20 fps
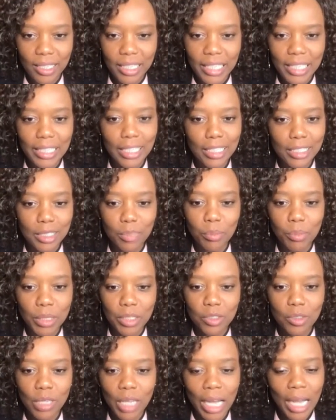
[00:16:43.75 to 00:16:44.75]
It doesn't
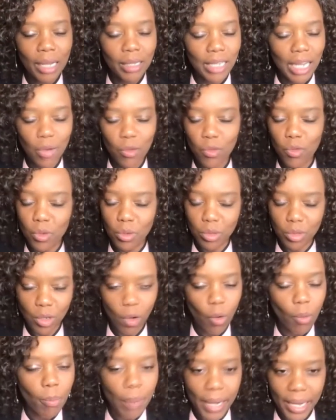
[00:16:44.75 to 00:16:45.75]
mean I will
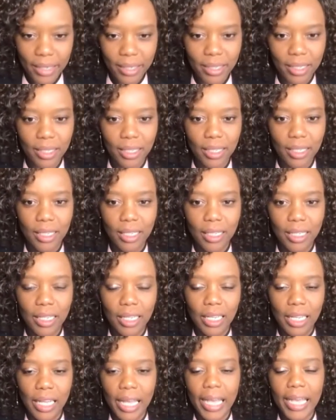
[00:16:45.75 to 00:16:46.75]
go back
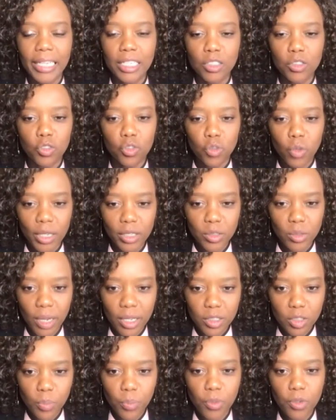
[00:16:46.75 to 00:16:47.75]
and then try to
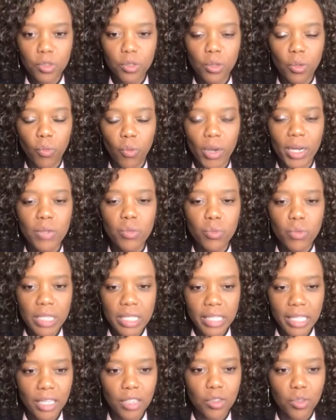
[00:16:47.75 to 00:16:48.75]
ask a person, what it would
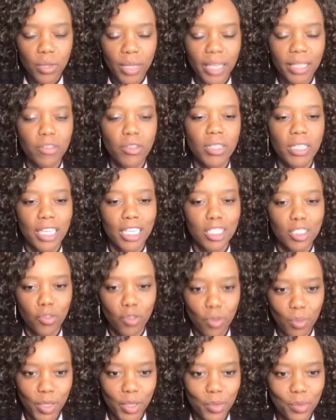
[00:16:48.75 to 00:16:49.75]
take to get a yes
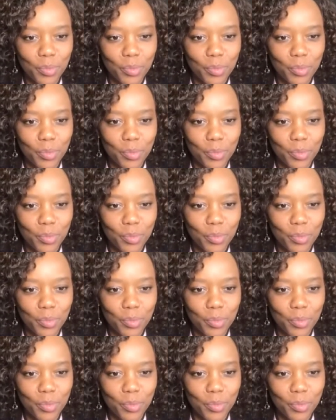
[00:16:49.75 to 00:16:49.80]
from you?